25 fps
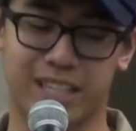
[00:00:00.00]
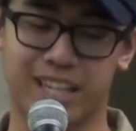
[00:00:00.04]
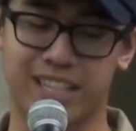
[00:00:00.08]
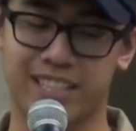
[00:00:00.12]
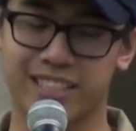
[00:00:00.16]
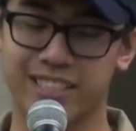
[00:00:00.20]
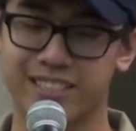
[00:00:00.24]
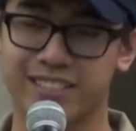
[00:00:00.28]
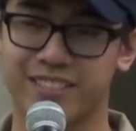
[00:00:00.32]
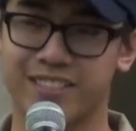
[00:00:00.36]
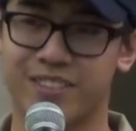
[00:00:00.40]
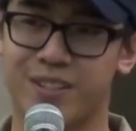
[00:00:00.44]
And I
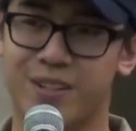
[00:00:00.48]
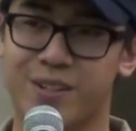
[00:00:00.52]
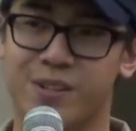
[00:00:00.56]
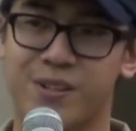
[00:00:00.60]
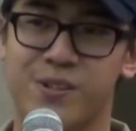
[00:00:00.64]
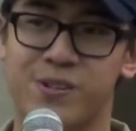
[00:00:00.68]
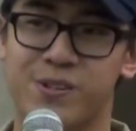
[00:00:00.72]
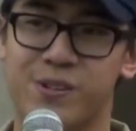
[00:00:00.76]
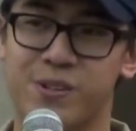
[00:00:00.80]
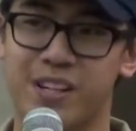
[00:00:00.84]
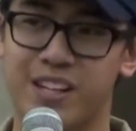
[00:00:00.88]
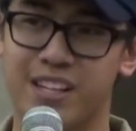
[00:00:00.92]
didn't
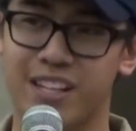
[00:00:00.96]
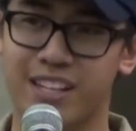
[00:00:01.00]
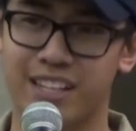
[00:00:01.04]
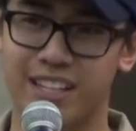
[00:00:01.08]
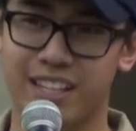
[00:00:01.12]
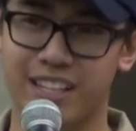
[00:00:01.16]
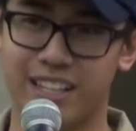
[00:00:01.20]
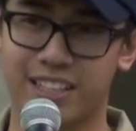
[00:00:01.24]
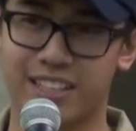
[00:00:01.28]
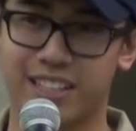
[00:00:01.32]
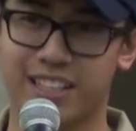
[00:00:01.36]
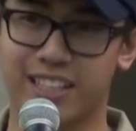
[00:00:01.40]
know
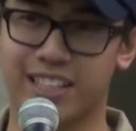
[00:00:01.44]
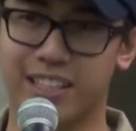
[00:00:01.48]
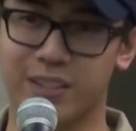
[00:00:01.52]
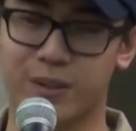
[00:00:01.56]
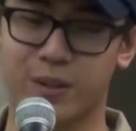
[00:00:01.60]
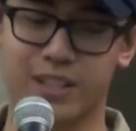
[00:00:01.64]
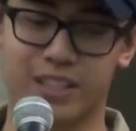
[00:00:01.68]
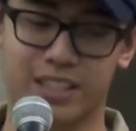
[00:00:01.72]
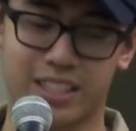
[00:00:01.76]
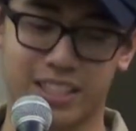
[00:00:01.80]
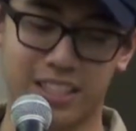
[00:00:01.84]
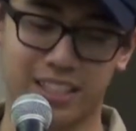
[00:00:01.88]
that there
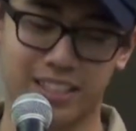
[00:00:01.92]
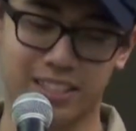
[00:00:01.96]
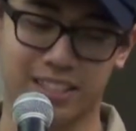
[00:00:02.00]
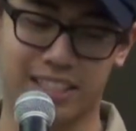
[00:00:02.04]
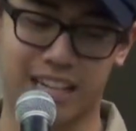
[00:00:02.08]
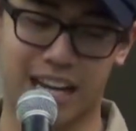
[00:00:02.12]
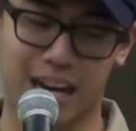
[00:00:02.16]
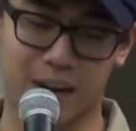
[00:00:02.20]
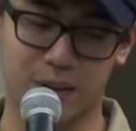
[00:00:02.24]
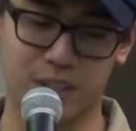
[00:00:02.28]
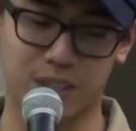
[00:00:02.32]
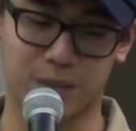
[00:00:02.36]
were things
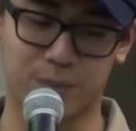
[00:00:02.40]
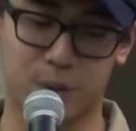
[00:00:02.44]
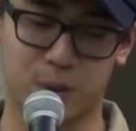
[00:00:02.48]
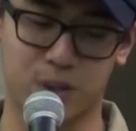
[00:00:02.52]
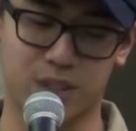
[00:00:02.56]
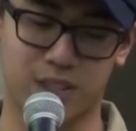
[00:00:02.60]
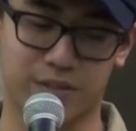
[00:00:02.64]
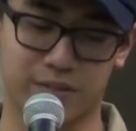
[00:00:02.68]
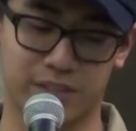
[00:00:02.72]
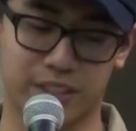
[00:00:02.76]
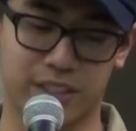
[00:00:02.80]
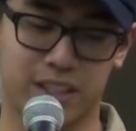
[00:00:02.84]
that I was
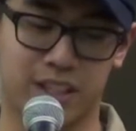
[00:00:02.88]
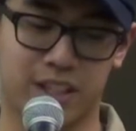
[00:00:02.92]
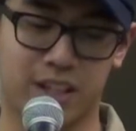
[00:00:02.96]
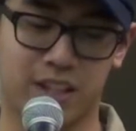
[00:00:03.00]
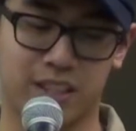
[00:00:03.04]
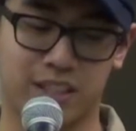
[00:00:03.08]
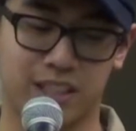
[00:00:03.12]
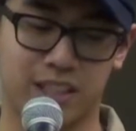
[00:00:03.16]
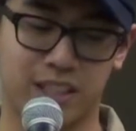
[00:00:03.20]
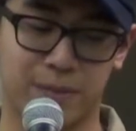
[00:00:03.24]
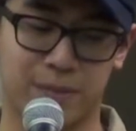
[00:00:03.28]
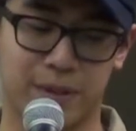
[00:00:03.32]
supposed to feel
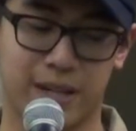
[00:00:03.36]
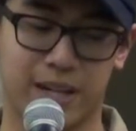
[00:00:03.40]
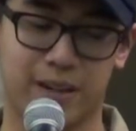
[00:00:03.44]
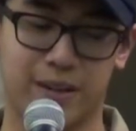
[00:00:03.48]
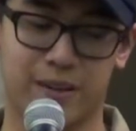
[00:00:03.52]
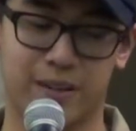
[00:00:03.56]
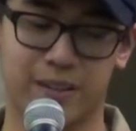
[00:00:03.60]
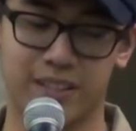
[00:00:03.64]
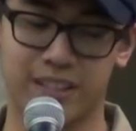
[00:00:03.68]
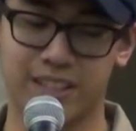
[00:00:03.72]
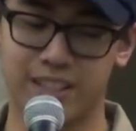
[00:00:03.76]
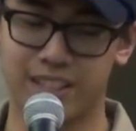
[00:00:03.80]
ugly
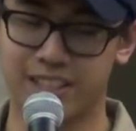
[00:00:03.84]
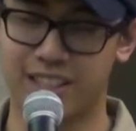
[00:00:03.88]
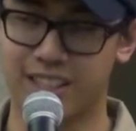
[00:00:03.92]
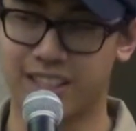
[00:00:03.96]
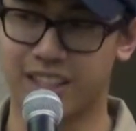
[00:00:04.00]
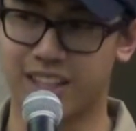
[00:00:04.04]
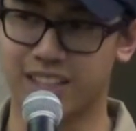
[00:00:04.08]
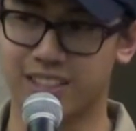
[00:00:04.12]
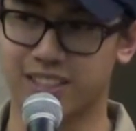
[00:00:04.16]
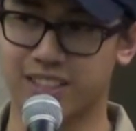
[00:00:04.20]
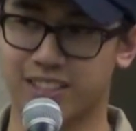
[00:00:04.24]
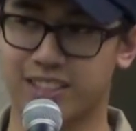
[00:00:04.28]
about
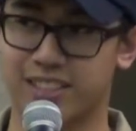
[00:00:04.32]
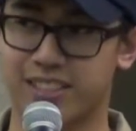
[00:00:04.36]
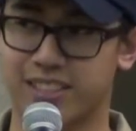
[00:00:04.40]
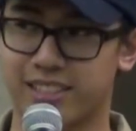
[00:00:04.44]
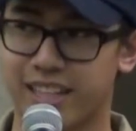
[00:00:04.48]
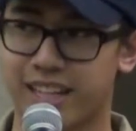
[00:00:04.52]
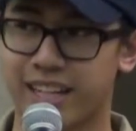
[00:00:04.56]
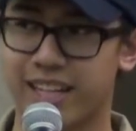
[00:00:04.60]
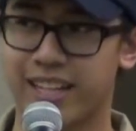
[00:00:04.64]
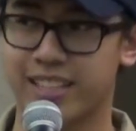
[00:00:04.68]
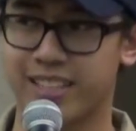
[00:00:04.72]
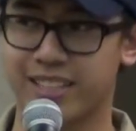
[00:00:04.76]
until
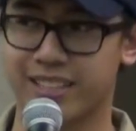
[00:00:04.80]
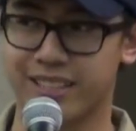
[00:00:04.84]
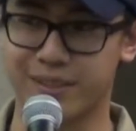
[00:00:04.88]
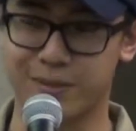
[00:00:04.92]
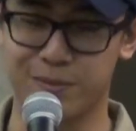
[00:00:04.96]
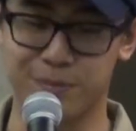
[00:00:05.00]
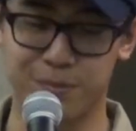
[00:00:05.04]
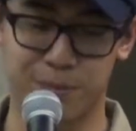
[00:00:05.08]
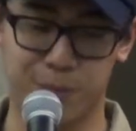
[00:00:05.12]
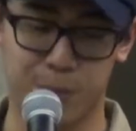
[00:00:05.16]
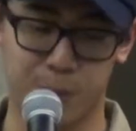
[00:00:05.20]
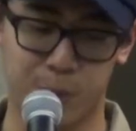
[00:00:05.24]

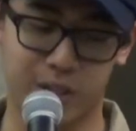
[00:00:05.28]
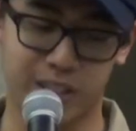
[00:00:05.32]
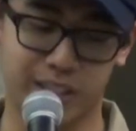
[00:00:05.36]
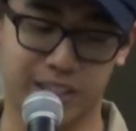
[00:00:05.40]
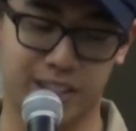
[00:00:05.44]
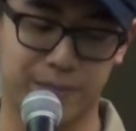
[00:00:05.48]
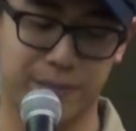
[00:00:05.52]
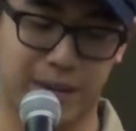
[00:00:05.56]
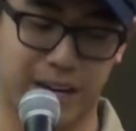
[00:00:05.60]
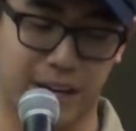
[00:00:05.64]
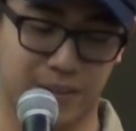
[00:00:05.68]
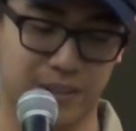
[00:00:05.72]
society pointed
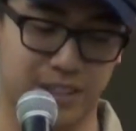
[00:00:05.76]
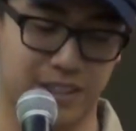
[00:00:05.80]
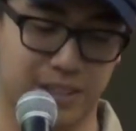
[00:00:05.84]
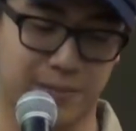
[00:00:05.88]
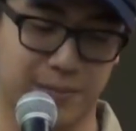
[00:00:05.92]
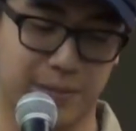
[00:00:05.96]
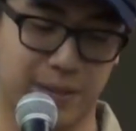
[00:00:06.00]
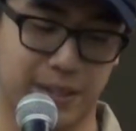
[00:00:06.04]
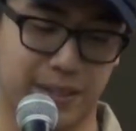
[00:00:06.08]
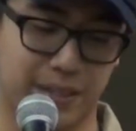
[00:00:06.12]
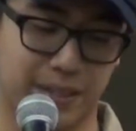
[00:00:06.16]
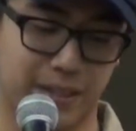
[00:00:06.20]
them out to
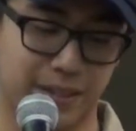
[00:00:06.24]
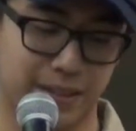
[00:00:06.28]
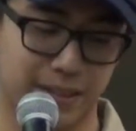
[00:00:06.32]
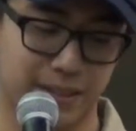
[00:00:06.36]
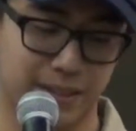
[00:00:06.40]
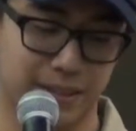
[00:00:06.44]
me.